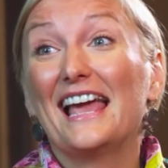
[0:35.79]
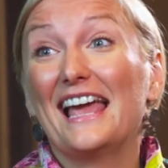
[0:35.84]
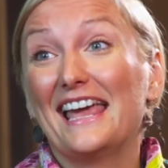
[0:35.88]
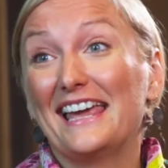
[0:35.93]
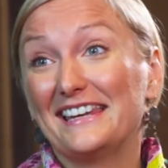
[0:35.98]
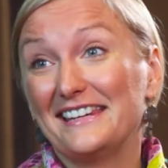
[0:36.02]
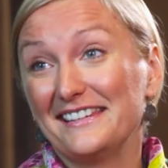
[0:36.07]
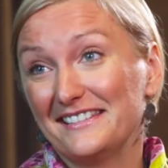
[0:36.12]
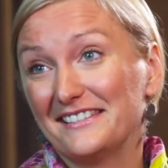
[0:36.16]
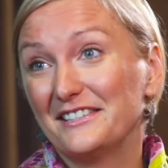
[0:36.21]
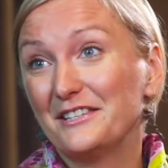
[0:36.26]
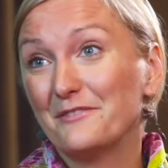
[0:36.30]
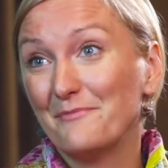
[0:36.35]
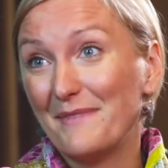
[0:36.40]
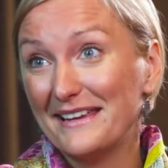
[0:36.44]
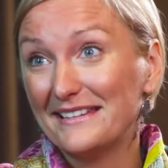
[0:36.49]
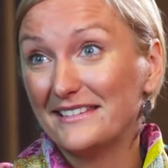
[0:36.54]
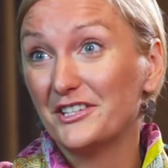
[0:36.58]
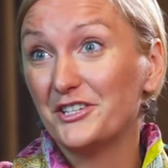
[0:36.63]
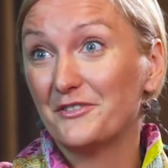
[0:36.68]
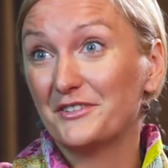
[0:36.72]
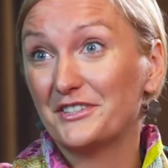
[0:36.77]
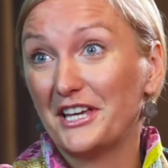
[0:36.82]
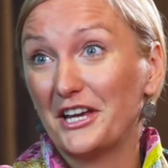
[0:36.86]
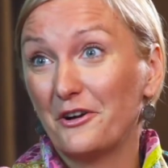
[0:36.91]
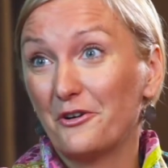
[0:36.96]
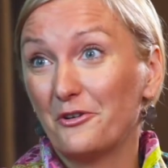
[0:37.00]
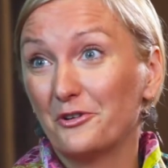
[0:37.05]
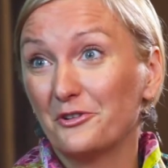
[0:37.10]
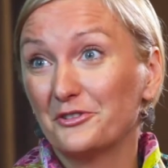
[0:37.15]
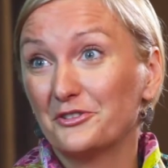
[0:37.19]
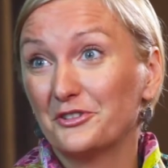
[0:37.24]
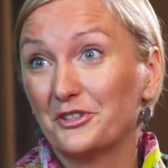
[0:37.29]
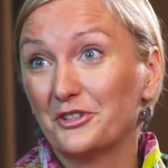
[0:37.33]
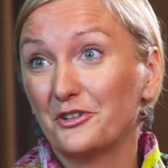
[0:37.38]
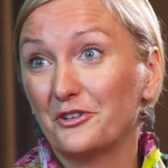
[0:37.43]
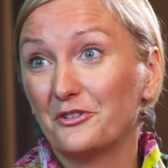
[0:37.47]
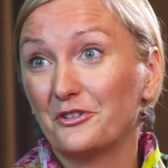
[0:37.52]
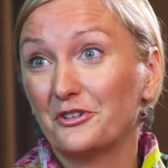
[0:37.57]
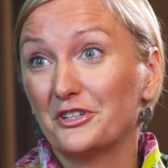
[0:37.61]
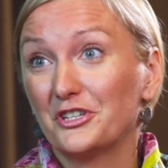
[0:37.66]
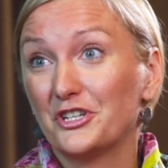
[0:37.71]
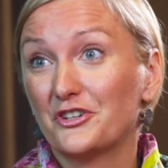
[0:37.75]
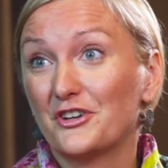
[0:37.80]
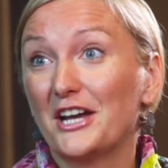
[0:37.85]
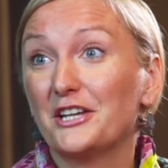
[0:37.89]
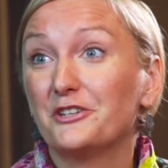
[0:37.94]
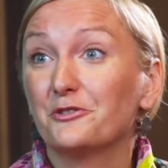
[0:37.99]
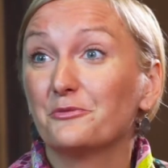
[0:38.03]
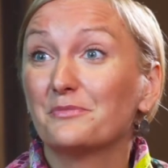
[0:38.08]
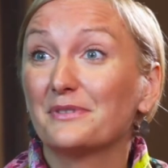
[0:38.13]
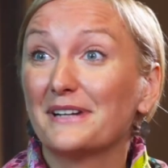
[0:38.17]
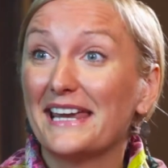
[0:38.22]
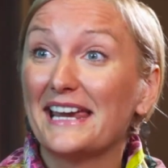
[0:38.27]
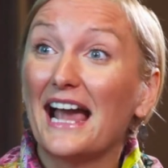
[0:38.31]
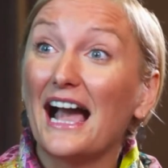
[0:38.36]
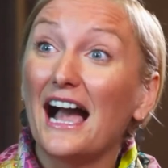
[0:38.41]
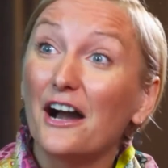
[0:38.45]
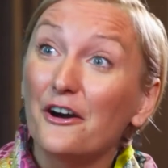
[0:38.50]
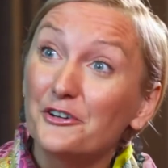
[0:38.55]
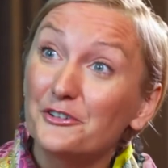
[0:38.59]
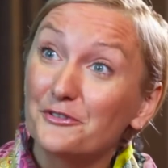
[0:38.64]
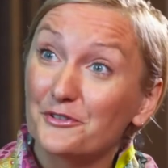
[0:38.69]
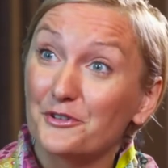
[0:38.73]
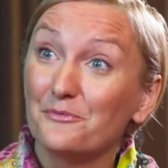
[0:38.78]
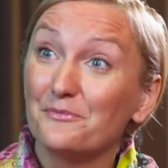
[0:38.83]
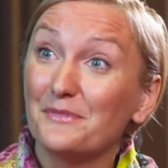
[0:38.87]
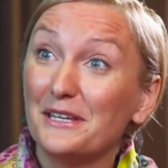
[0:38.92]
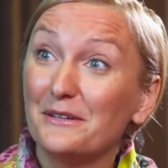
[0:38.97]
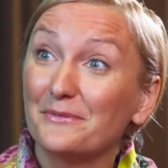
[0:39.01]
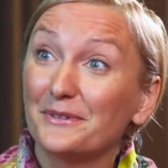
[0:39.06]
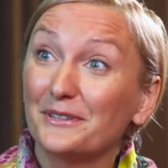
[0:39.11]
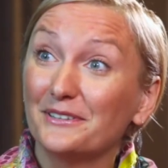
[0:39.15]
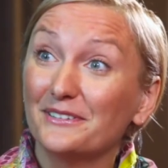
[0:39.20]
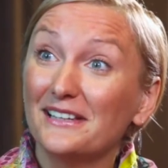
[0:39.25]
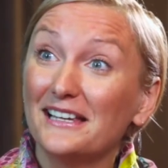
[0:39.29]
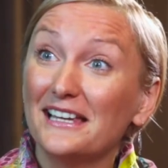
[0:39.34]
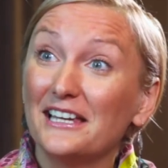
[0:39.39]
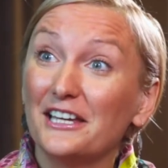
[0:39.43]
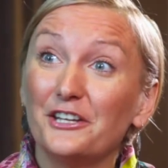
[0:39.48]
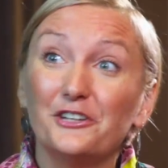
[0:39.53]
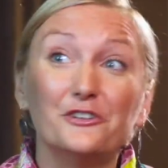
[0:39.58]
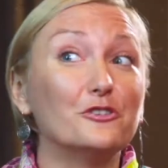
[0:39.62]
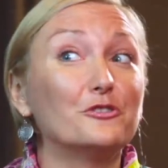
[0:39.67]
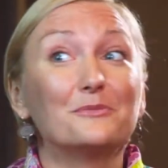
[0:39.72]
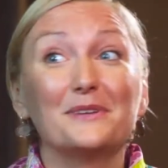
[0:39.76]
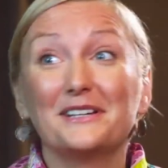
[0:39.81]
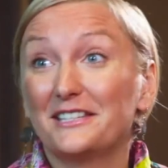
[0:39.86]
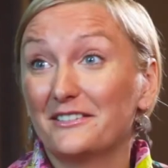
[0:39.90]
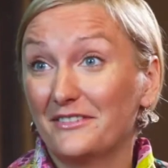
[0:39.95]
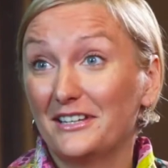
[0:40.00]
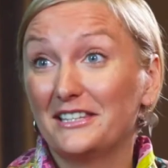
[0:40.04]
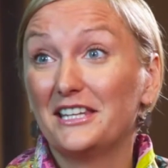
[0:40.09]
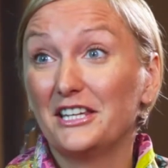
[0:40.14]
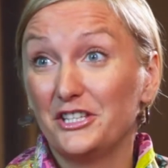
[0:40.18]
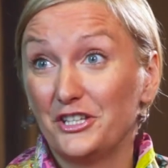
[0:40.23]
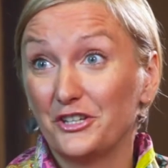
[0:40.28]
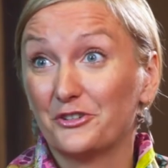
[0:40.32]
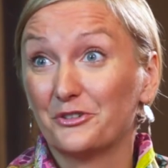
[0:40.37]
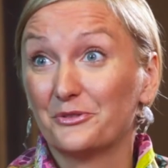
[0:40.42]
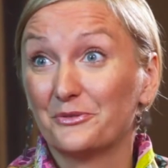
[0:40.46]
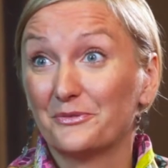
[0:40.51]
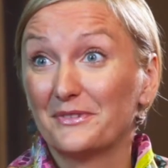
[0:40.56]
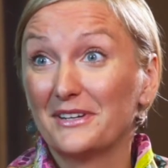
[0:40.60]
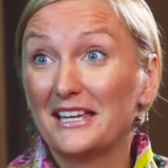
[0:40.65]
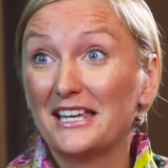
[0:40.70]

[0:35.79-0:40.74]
And this is the message that I also try to bring out from people, no matter what they do.